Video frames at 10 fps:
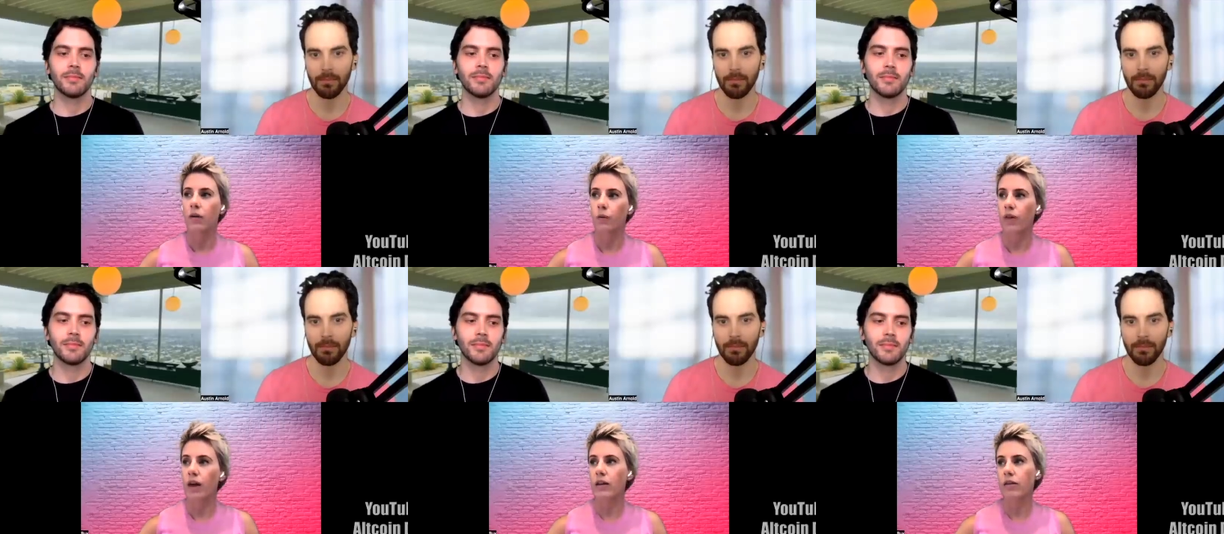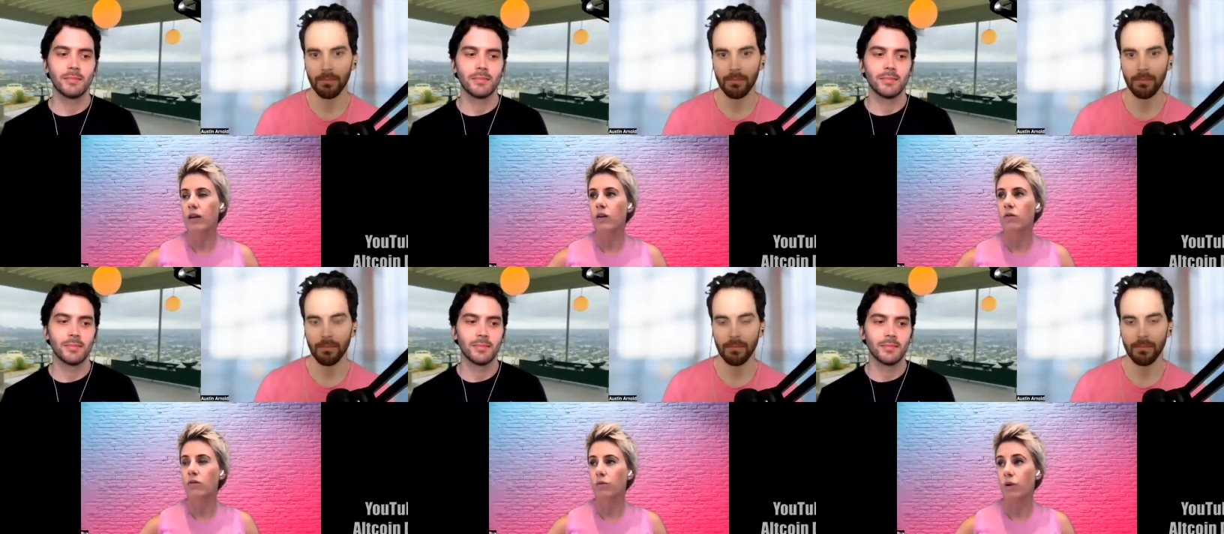Speaker 1: with anything
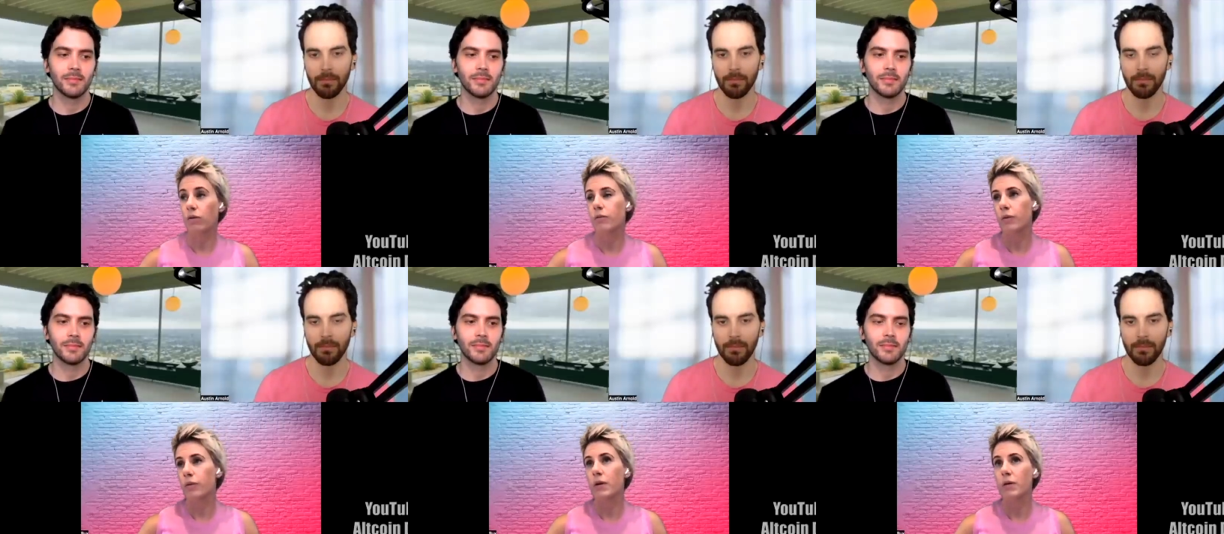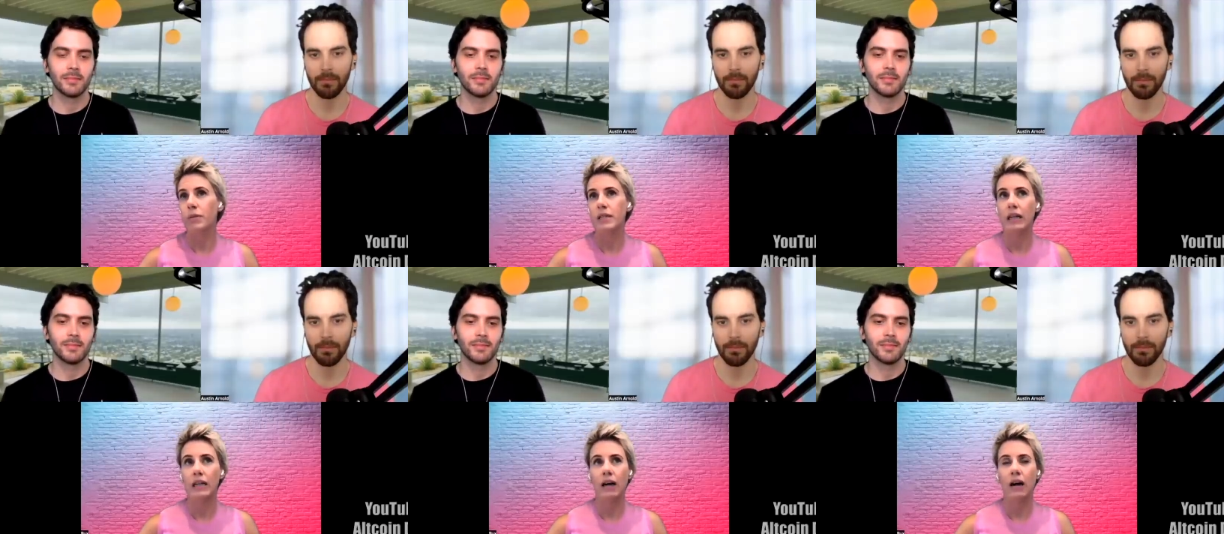you well with me
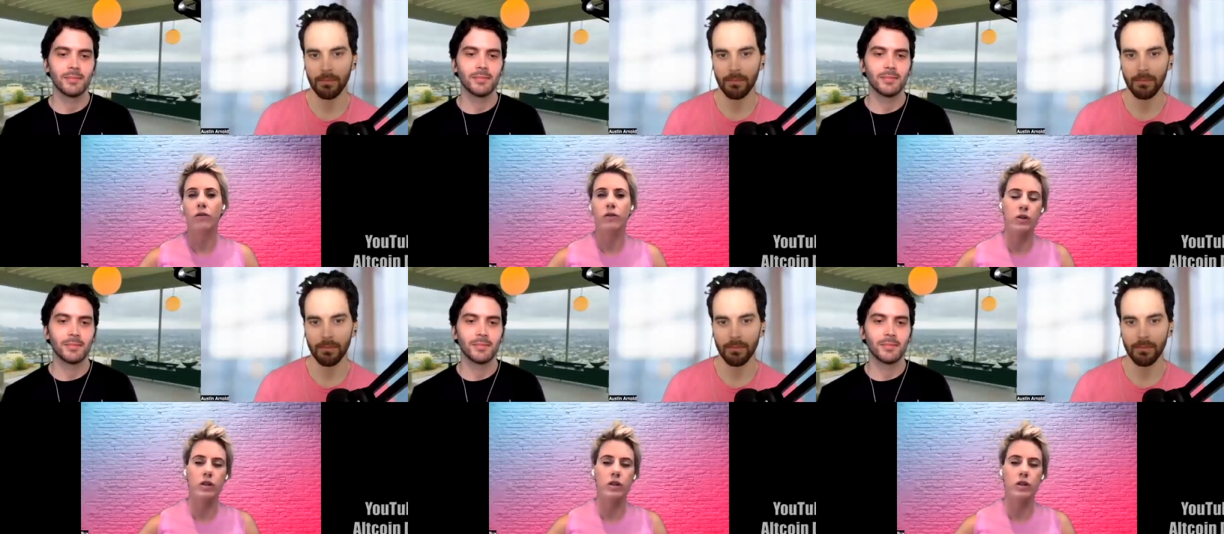particularly i'll do